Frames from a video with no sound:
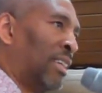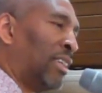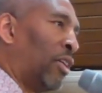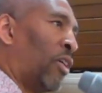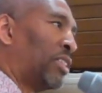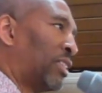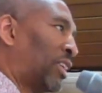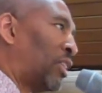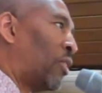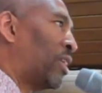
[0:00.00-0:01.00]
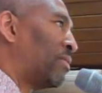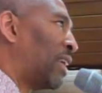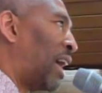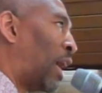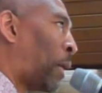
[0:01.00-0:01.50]
Lord to the glory of
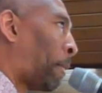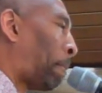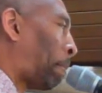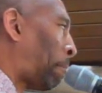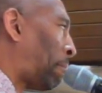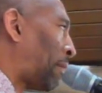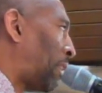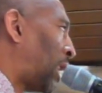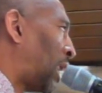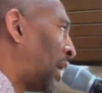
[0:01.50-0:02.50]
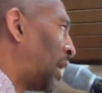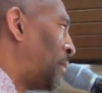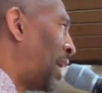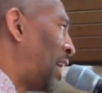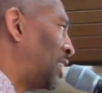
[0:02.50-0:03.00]
God.
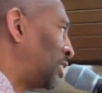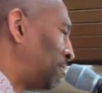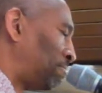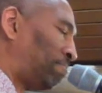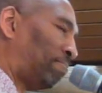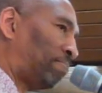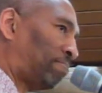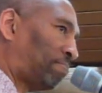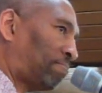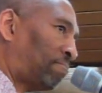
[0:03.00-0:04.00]
Amen? Amen.